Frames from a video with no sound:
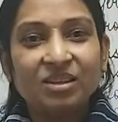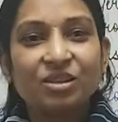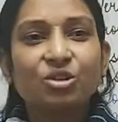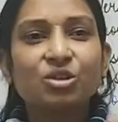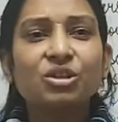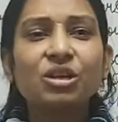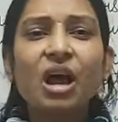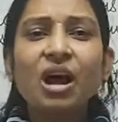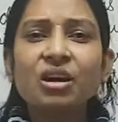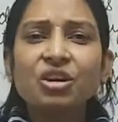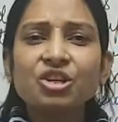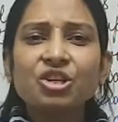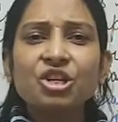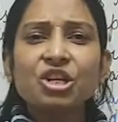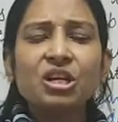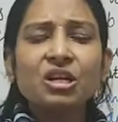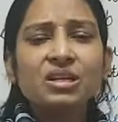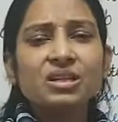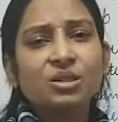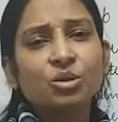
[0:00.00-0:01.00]

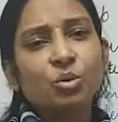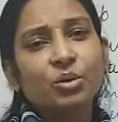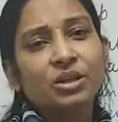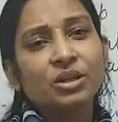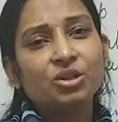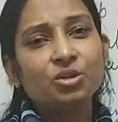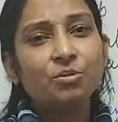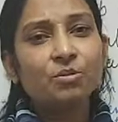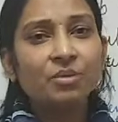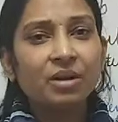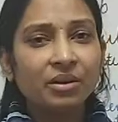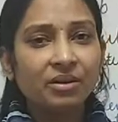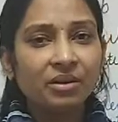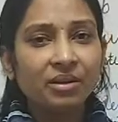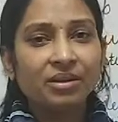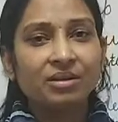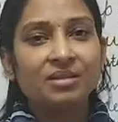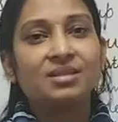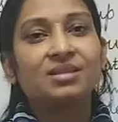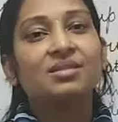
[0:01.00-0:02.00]
Sakshi is going to
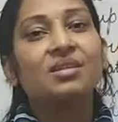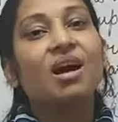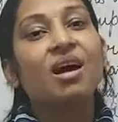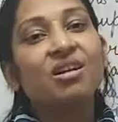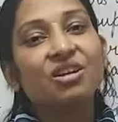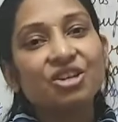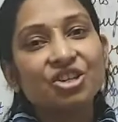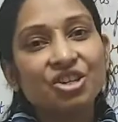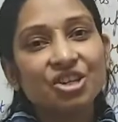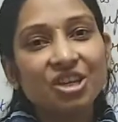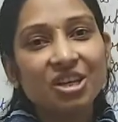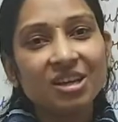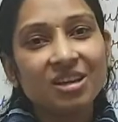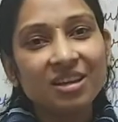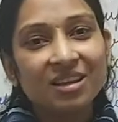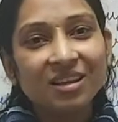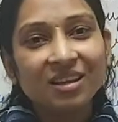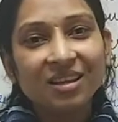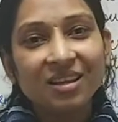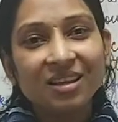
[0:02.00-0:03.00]
market.
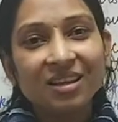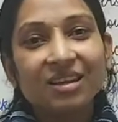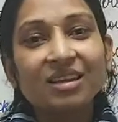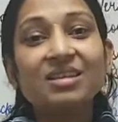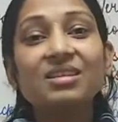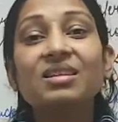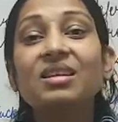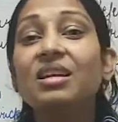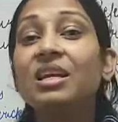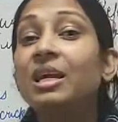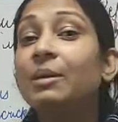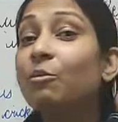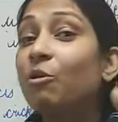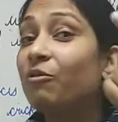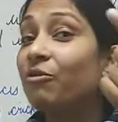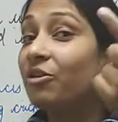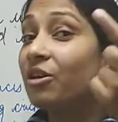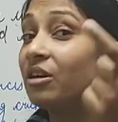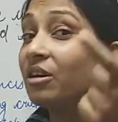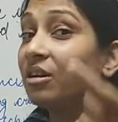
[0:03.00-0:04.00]
Sakshi is the name
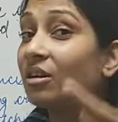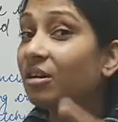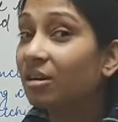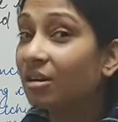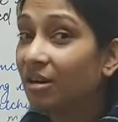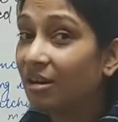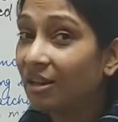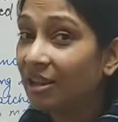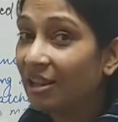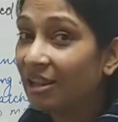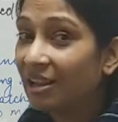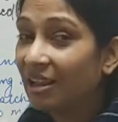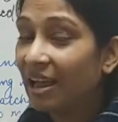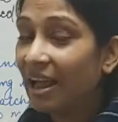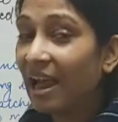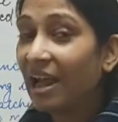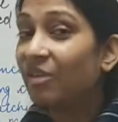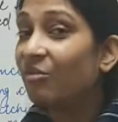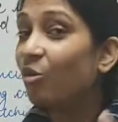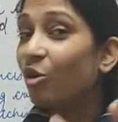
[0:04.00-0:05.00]
of a girl,
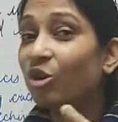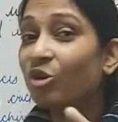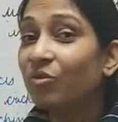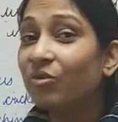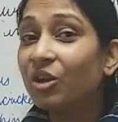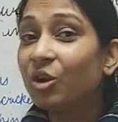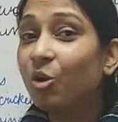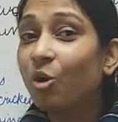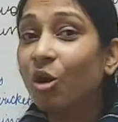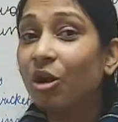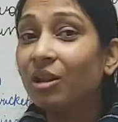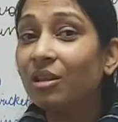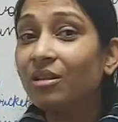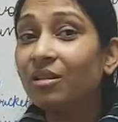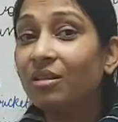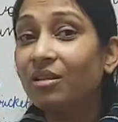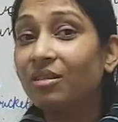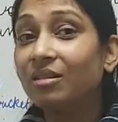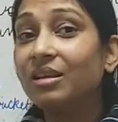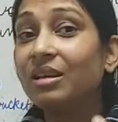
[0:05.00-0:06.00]
and what do we call
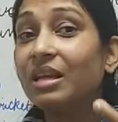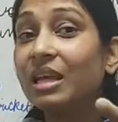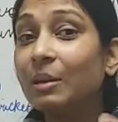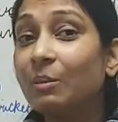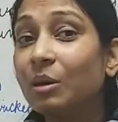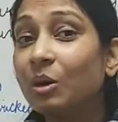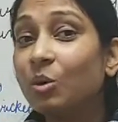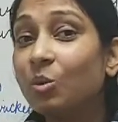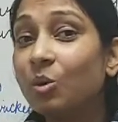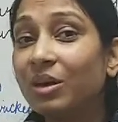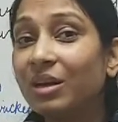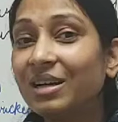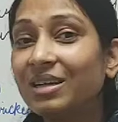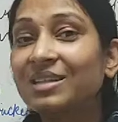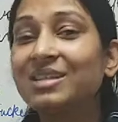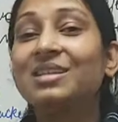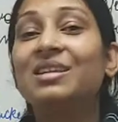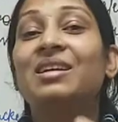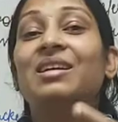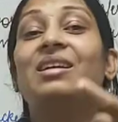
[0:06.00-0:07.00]
the naming
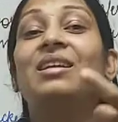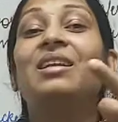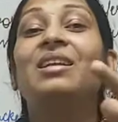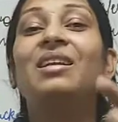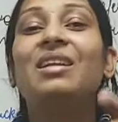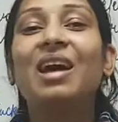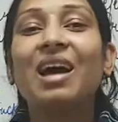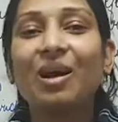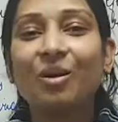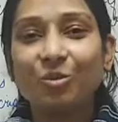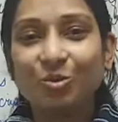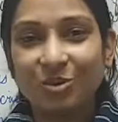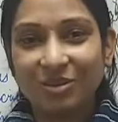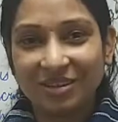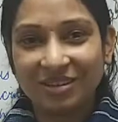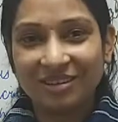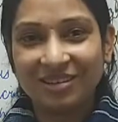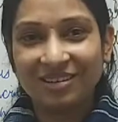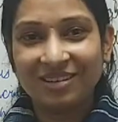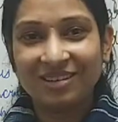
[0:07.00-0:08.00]
words?
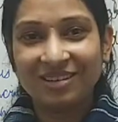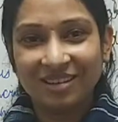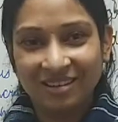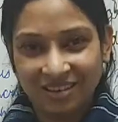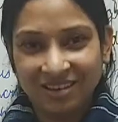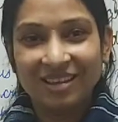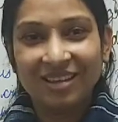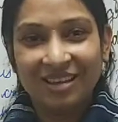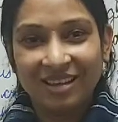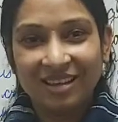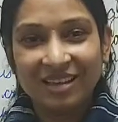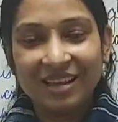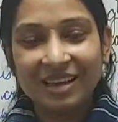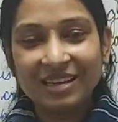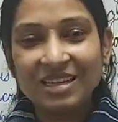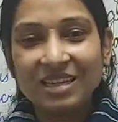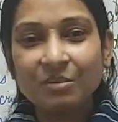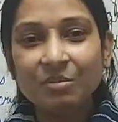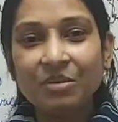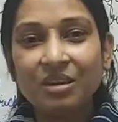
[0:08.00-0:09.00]
Noun.
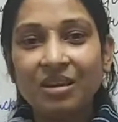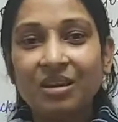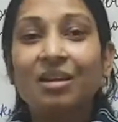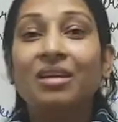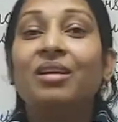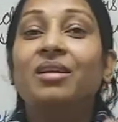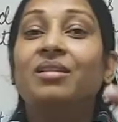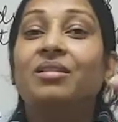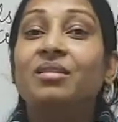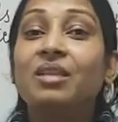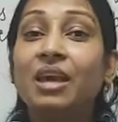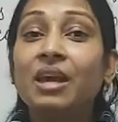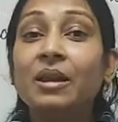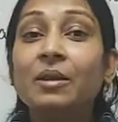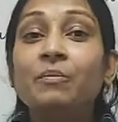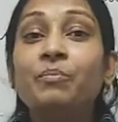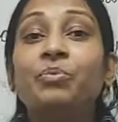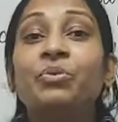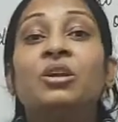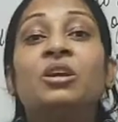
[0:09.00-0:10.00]
Getting me?
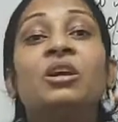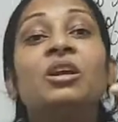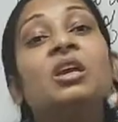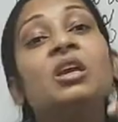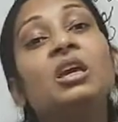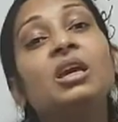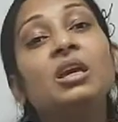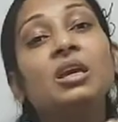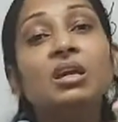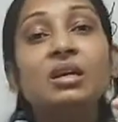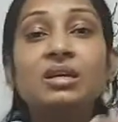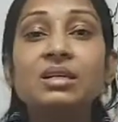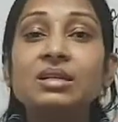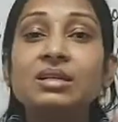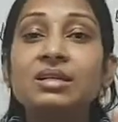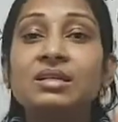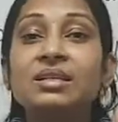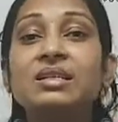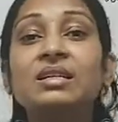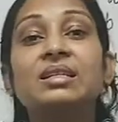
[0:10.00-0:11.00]
Then he
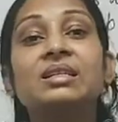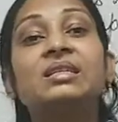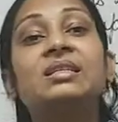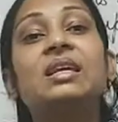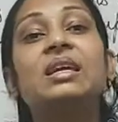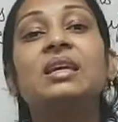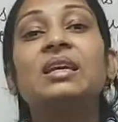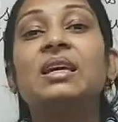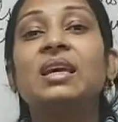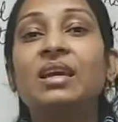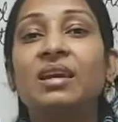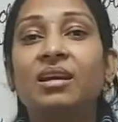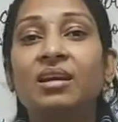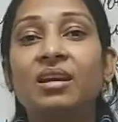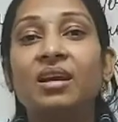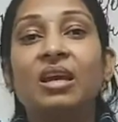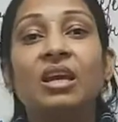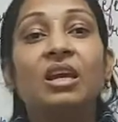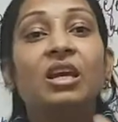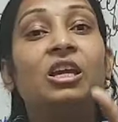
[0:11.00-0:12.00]
is
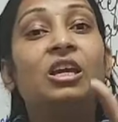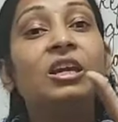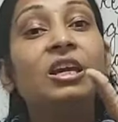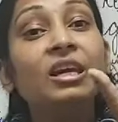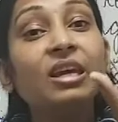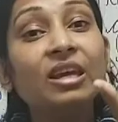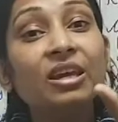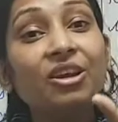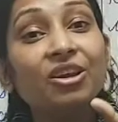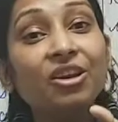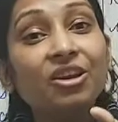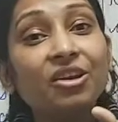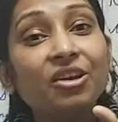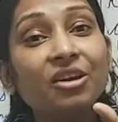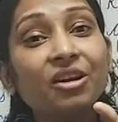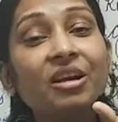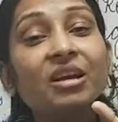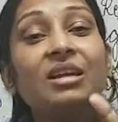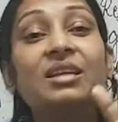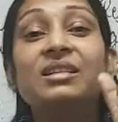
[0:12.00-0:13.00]
singing. He
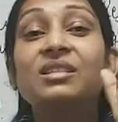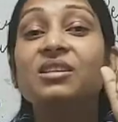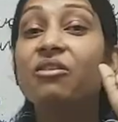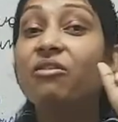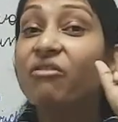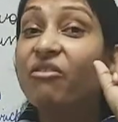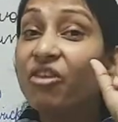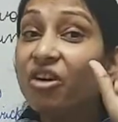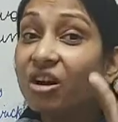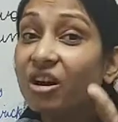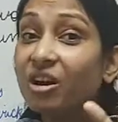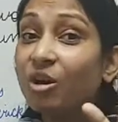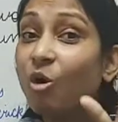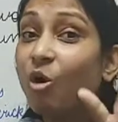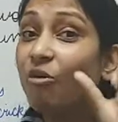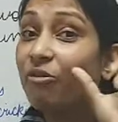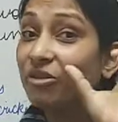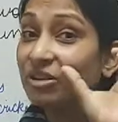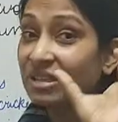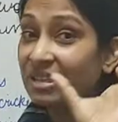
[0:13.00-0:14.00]
here is a word
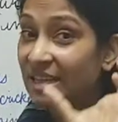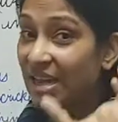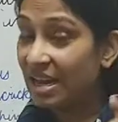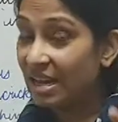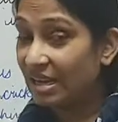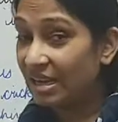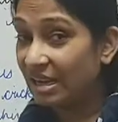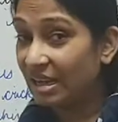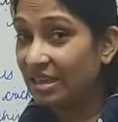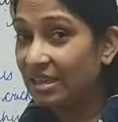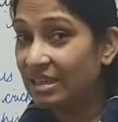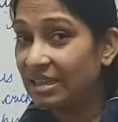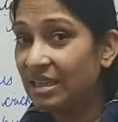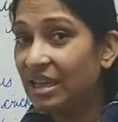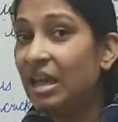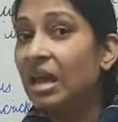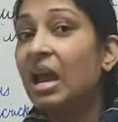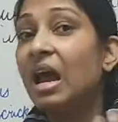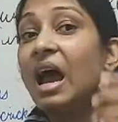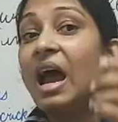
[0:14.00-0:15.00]
of a sentence,
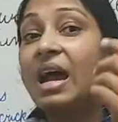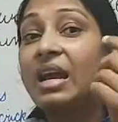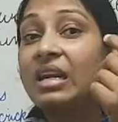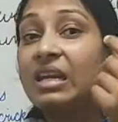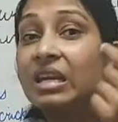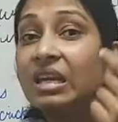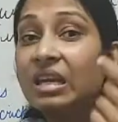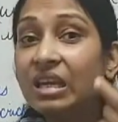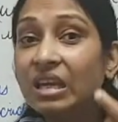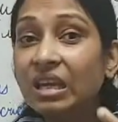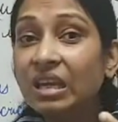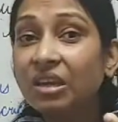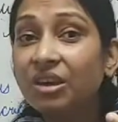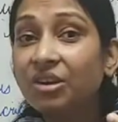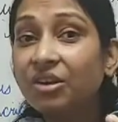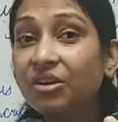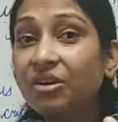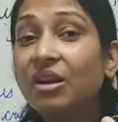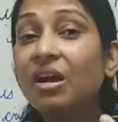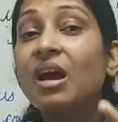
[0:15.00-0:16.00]
and he
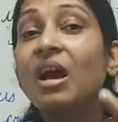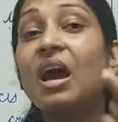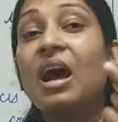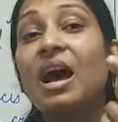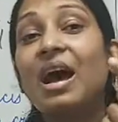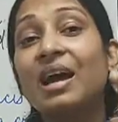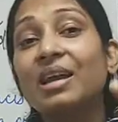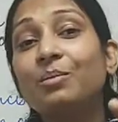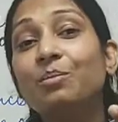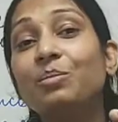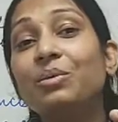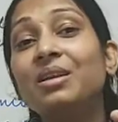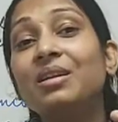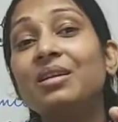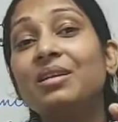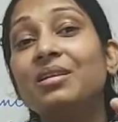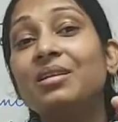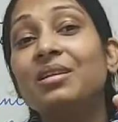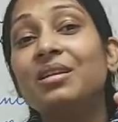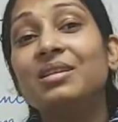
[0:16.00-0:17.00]
here had
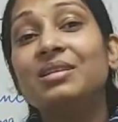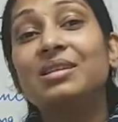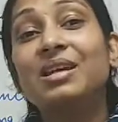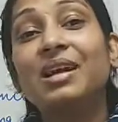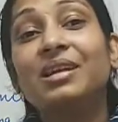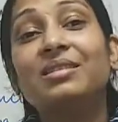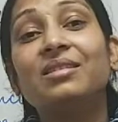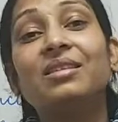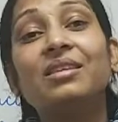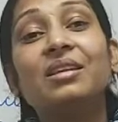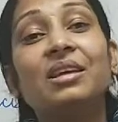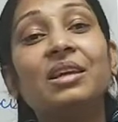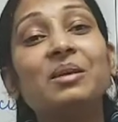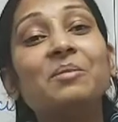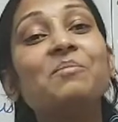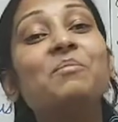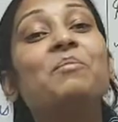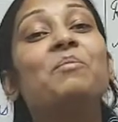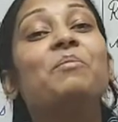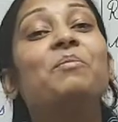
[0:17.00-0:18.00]
been assigned the
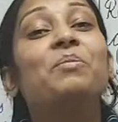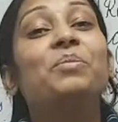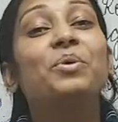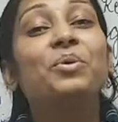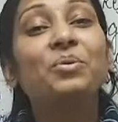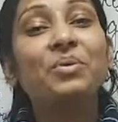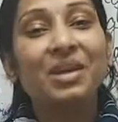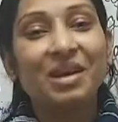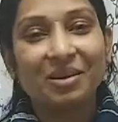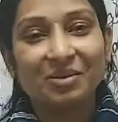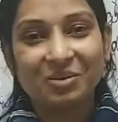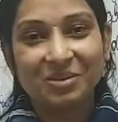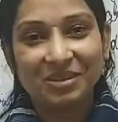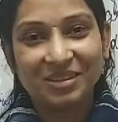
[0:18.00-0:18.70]
name pronoun.